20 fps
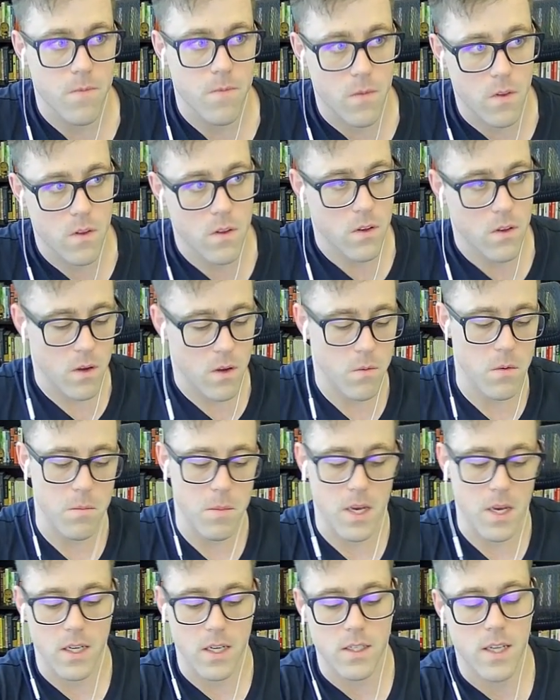we make a
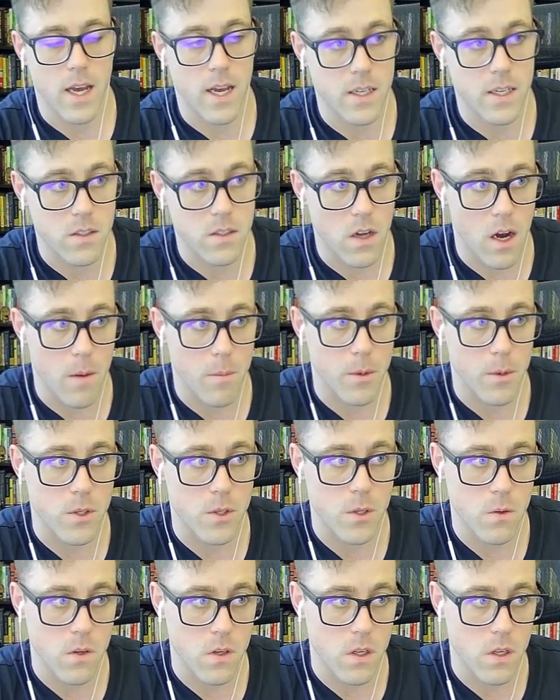test opportunity